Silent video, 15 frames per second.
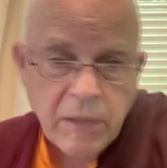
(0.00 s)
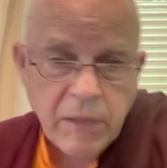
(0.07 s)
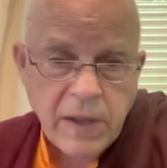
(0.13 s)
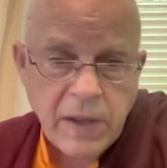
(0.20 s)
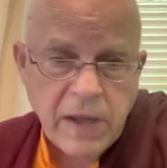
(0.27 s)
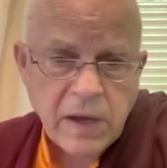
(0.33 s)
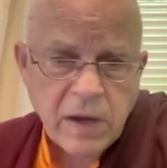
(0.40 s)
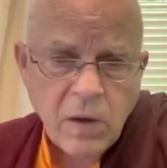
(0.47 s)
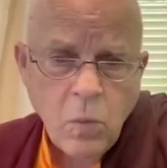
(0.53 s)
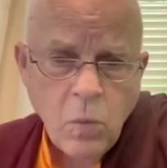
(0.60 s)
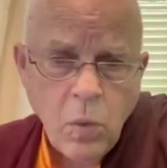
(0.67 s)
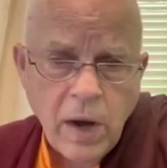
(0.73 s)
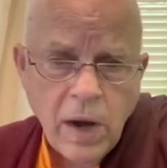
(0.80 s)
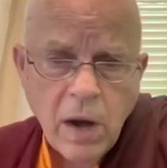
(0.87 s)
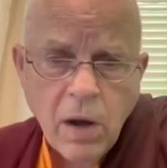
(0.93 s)
be
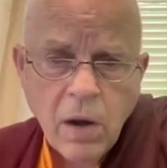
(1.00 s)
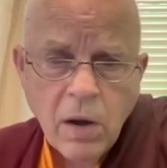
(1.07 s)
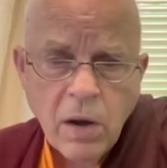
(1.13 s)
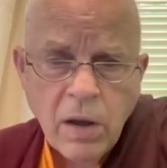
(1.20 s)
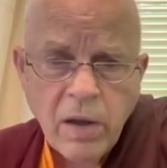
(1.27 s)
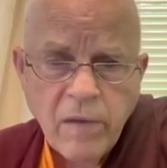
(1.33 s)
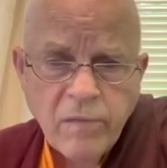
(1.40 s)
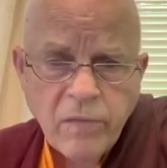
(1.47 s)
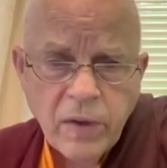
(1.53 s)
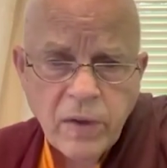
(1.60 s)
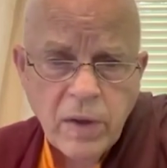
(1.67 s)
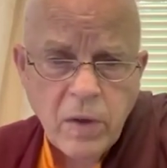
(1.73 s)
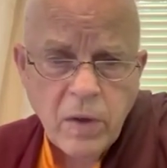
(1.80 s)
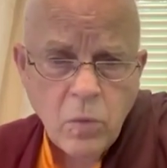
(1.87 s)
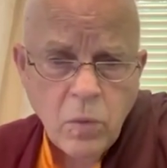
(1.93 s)
aware of
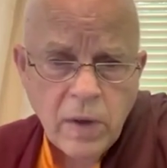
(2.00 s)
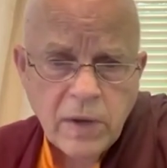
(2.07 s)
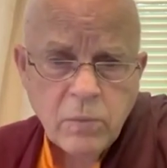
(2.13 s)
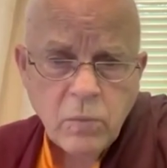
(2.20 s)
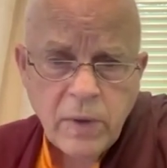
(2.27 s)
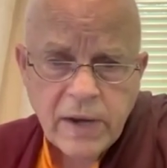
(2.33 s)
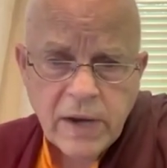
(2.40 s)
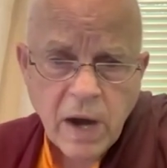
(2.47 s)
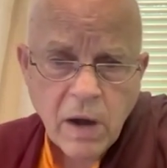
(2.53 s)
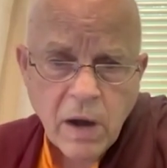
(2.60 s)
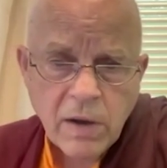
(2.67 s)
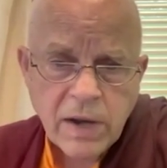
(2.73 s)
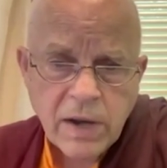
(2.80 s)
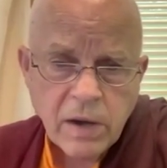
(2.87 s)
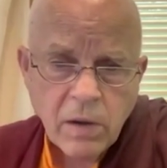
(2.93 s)
when we
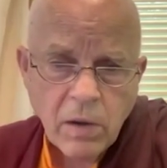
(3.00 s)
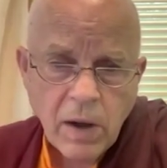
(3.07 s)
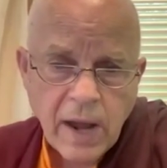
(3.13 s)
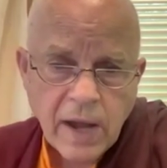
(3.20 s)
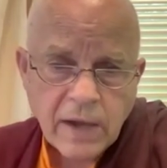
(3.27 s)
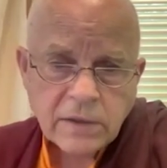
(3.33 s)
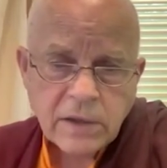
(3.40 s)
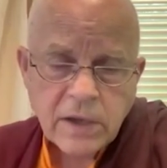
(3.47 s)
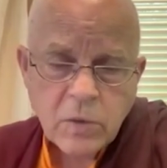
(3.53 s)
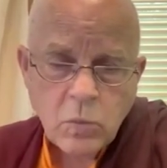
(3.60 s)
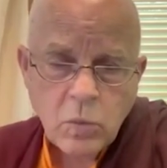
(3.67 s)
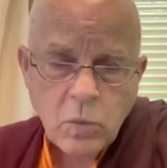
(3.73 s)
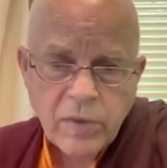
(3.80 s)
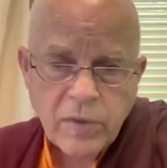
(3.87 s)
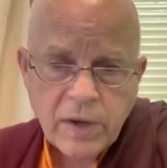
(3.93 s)
are
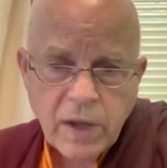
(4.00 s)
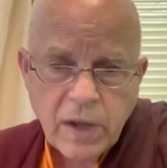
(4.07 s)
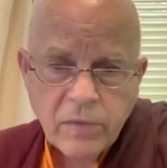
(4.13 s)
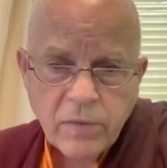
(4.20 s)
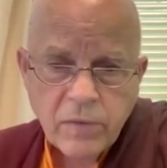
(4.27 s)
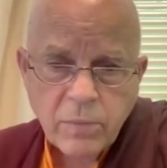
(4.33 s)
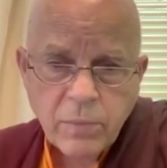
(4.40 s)
interacting with another